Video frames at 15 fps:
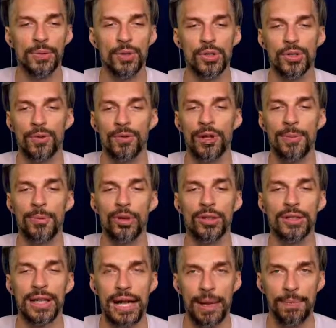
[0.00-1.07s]
of
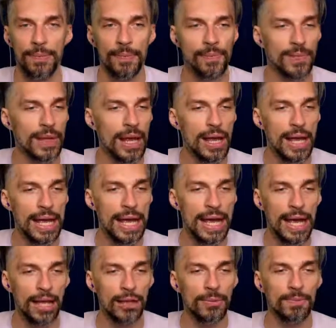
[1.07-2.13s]
GrabCoinClub
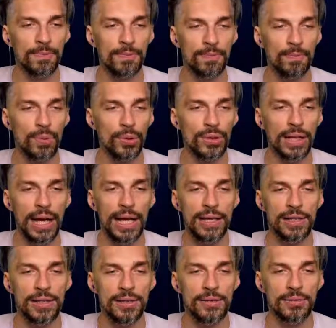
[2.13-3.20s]
and put
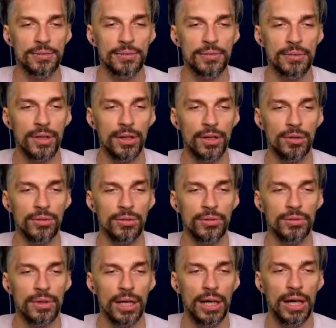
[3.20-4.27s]
likes,
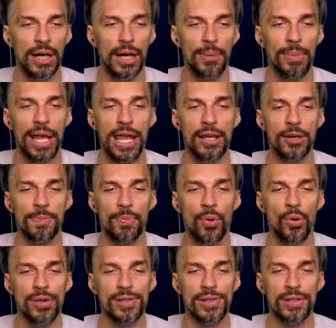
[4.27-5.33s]
make
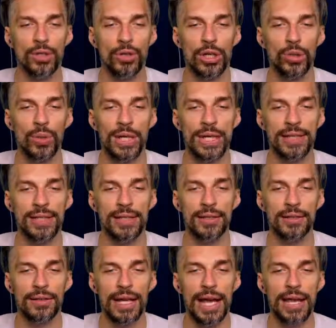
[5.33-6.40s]
reposts, retweets,
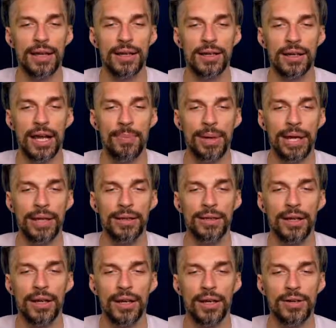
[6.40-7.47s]
comment,
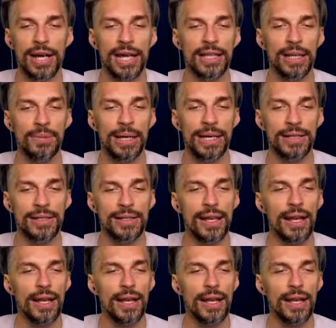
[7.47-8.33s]
write comments,